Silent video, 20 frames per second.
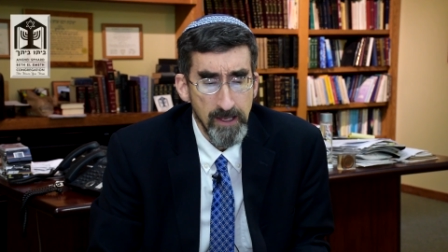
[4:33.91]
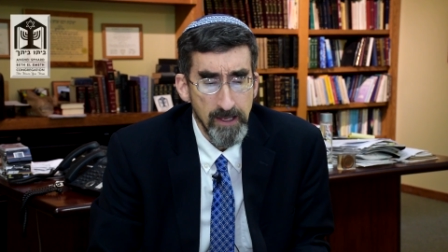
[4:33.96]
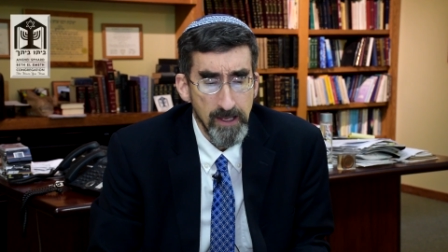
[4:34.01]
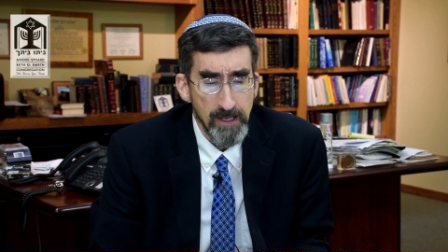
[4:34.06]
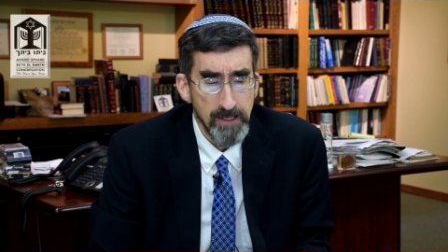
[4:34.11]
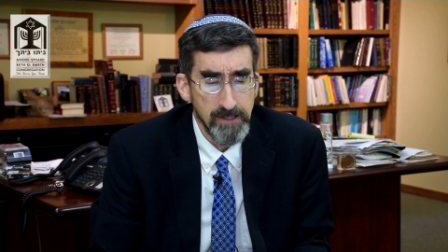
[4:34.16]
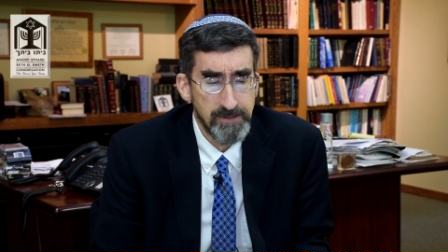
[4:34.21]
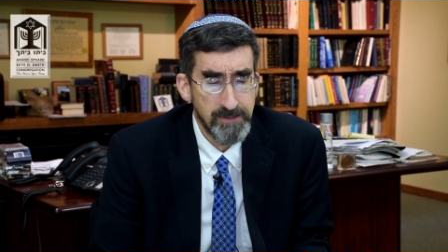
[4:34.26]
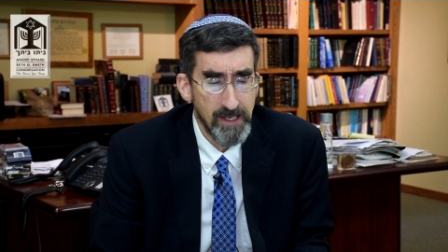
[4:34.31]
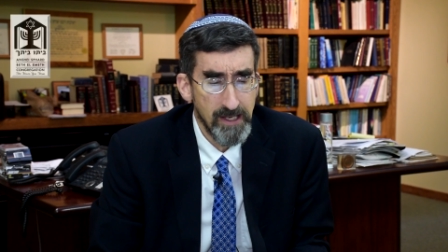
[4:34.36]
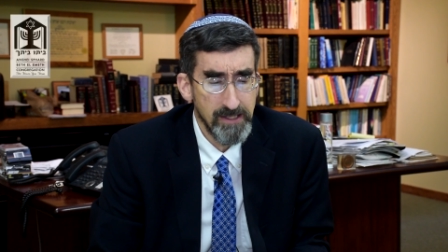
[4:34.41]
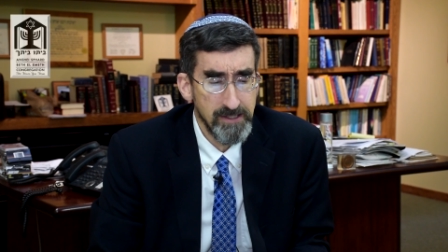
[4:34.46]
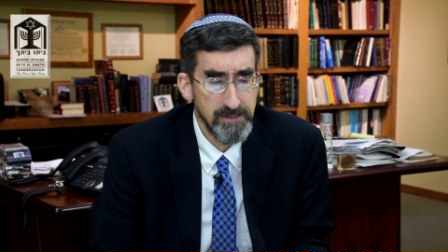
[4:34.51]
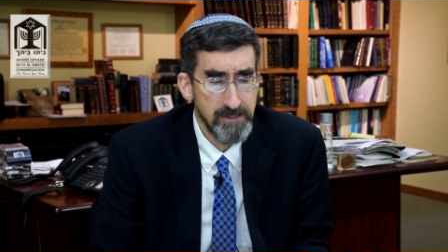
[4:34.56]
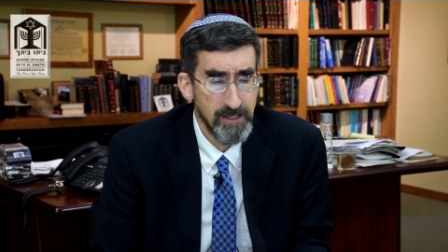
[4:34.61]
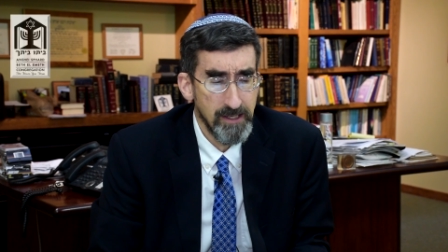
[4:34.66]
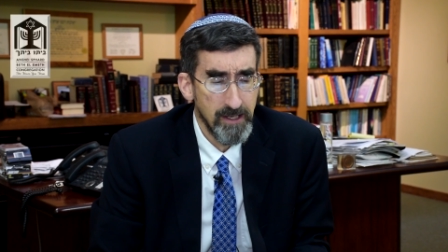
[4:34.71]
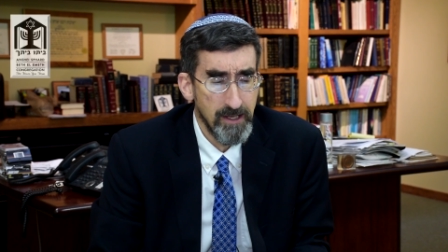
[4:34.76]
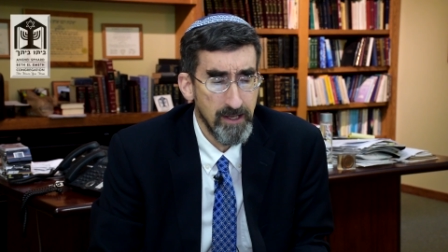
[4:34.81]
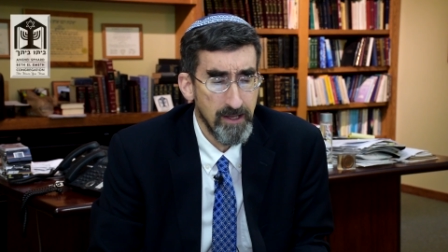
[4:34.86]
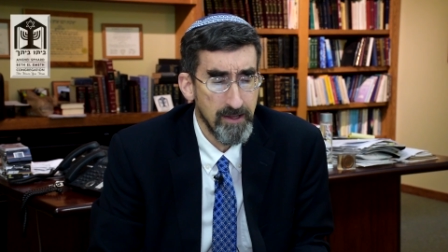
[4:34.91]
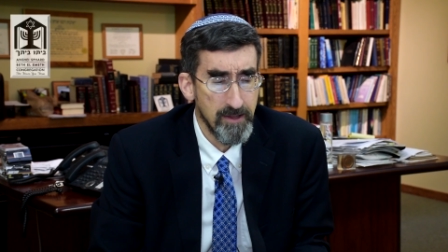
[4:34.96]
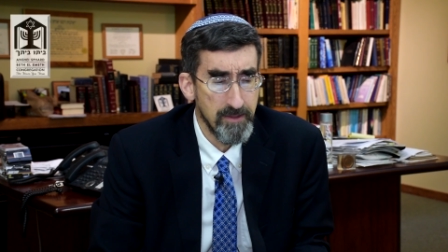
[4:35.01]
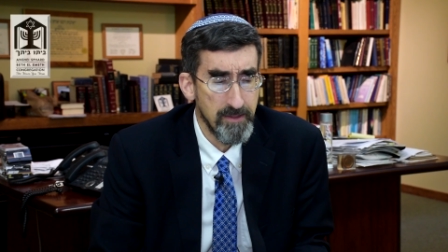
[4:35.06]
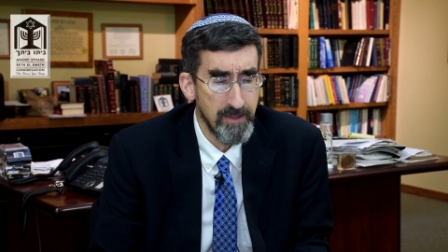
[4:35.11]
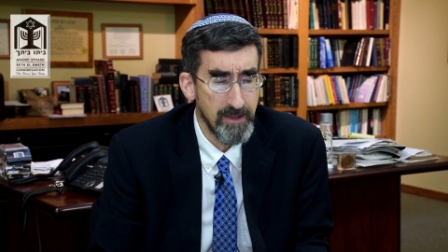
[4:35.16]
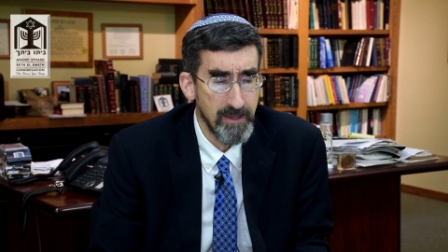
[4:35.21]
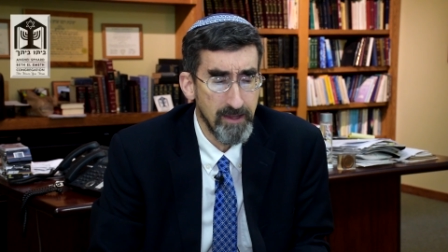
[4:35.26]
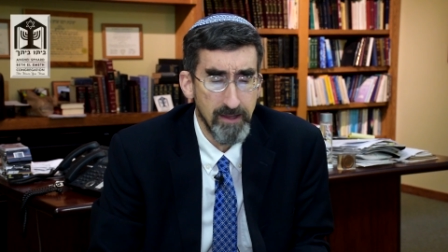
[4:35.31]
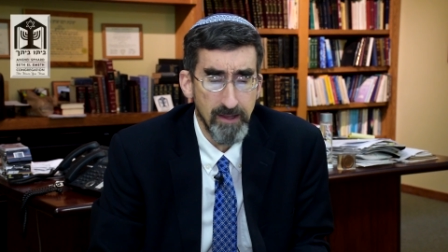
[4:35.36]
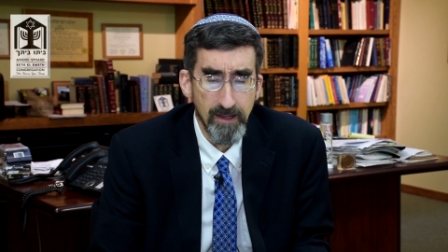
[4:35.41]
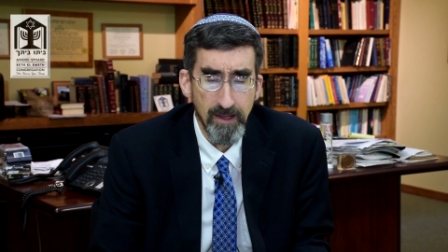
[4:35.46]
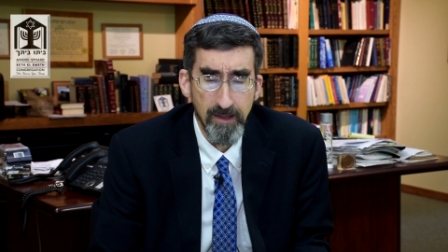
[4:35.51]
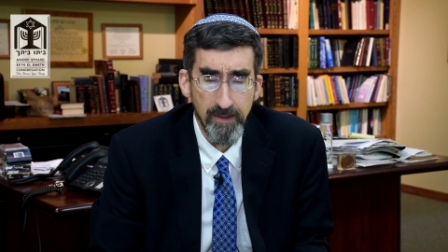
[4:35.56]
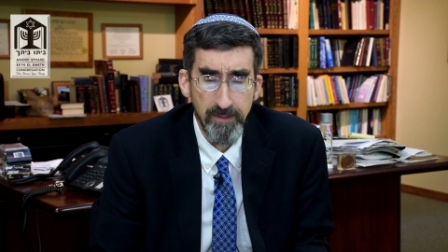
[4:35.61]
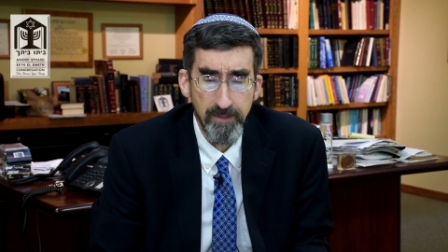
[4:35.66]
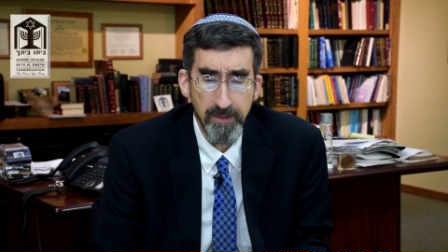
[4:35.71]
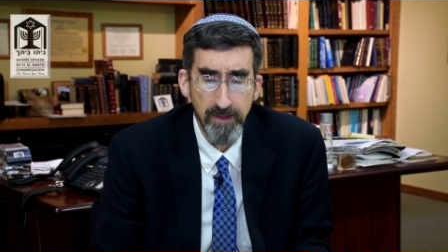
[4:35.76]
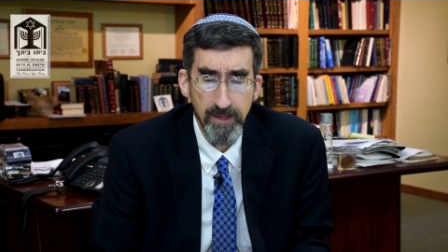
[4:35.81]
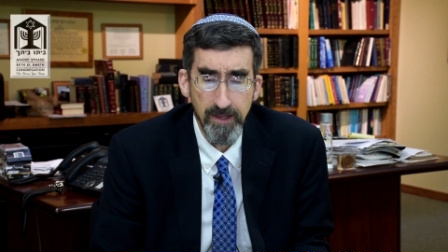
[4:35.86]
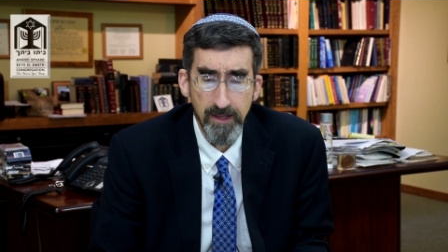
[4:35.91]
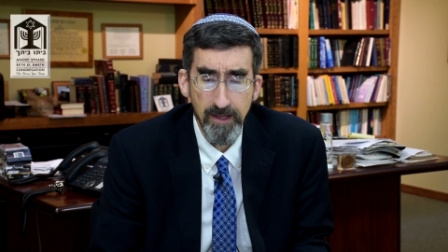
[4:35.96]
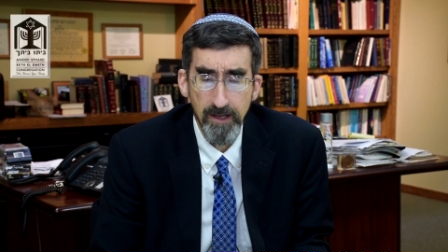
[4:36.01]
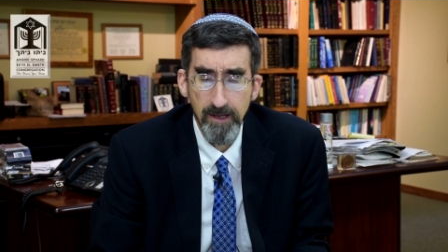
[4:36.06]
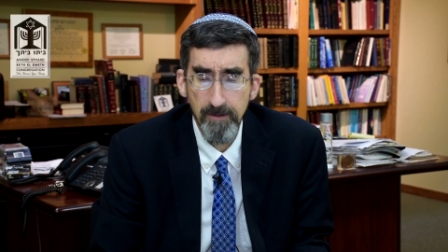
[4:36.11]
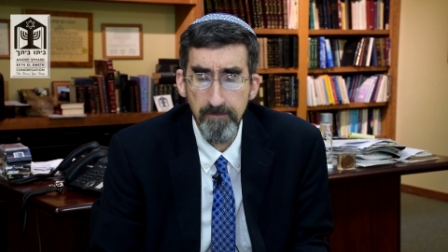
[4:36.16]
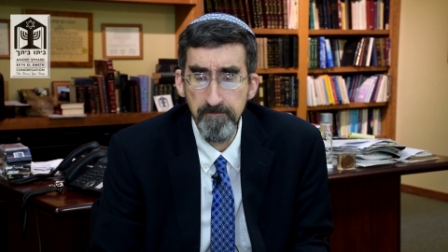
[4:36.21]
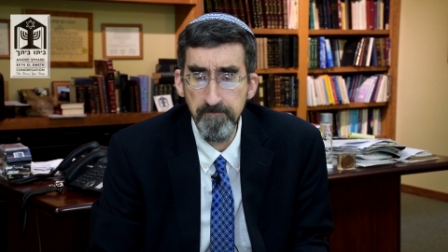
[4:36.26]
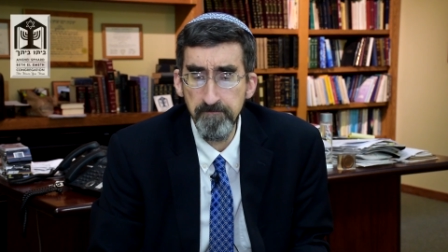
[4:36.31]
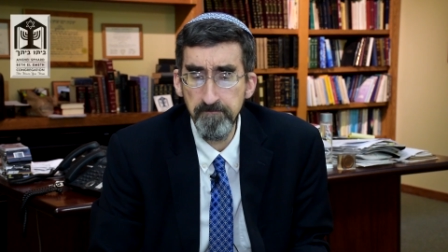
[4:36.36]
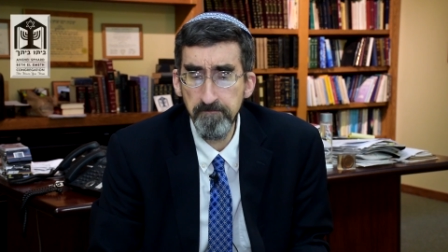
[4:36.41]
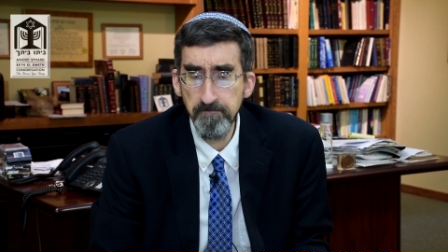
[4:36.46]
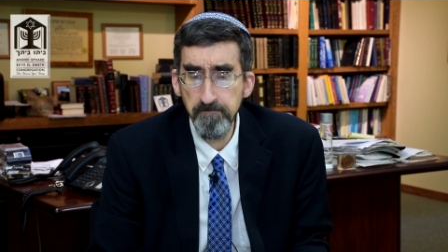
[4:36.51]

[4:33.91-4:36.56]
He says the uh, the um,